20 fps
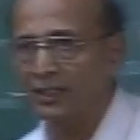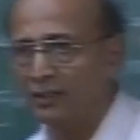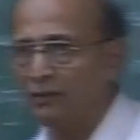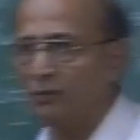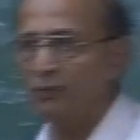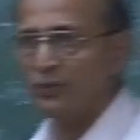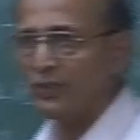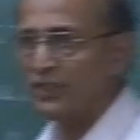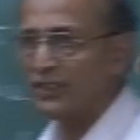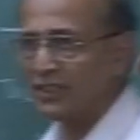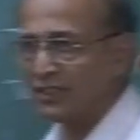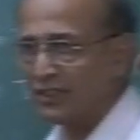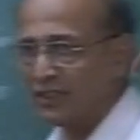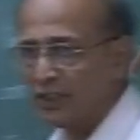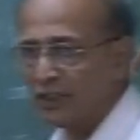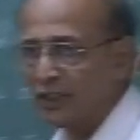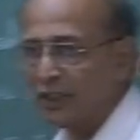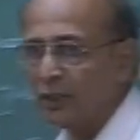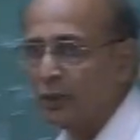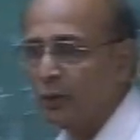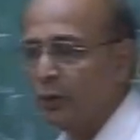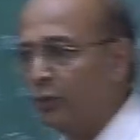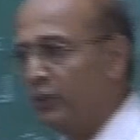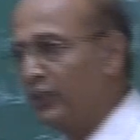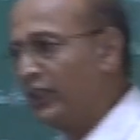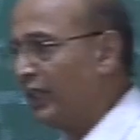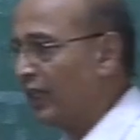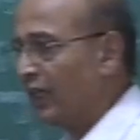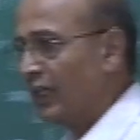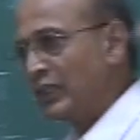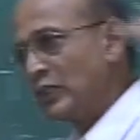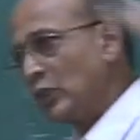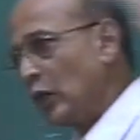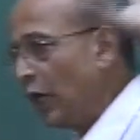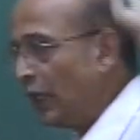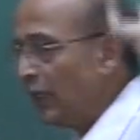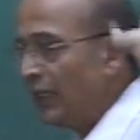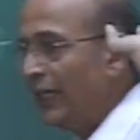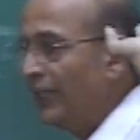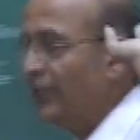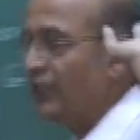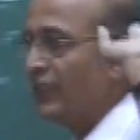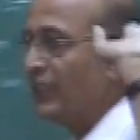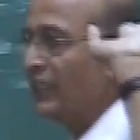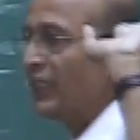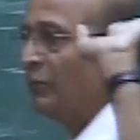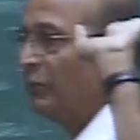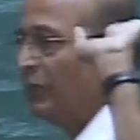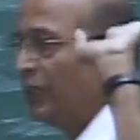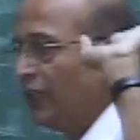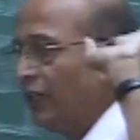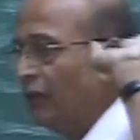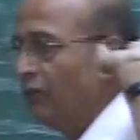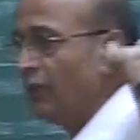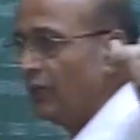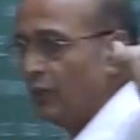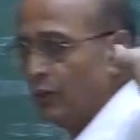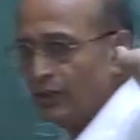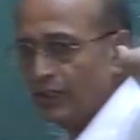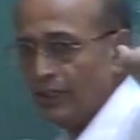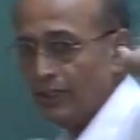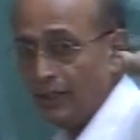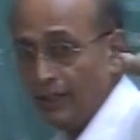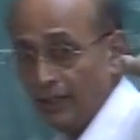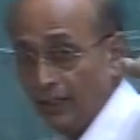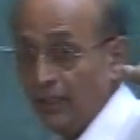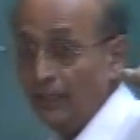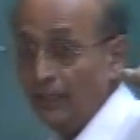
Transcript: which has nothing to do with the trail. So all the edges have been covered on that trail.